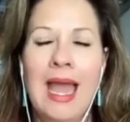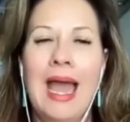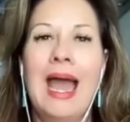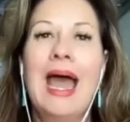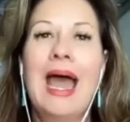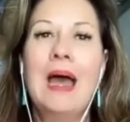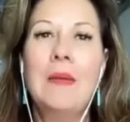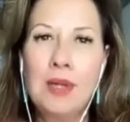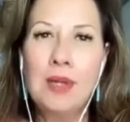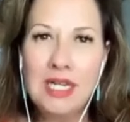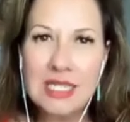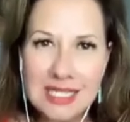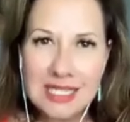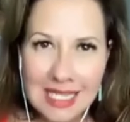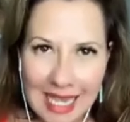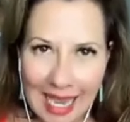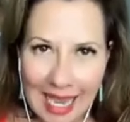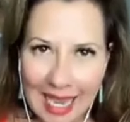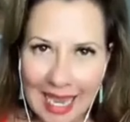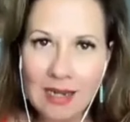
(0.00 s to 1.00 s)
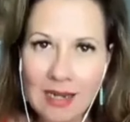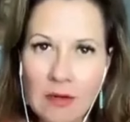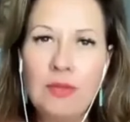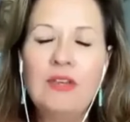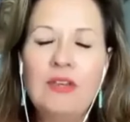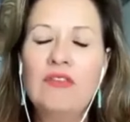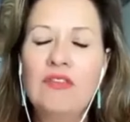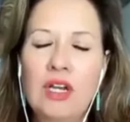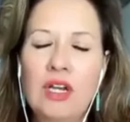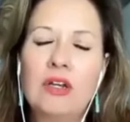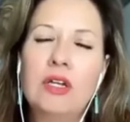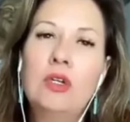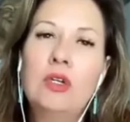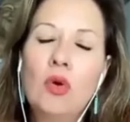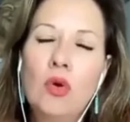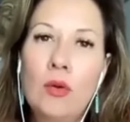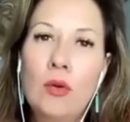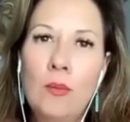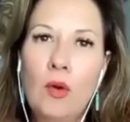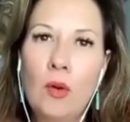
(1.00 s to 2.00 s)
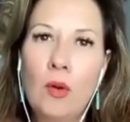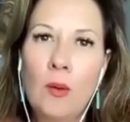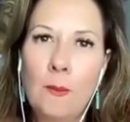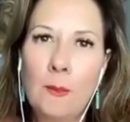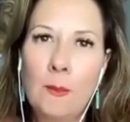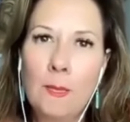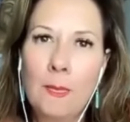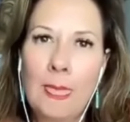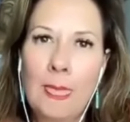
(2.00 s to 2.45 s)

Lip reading: Happiness can be very normal.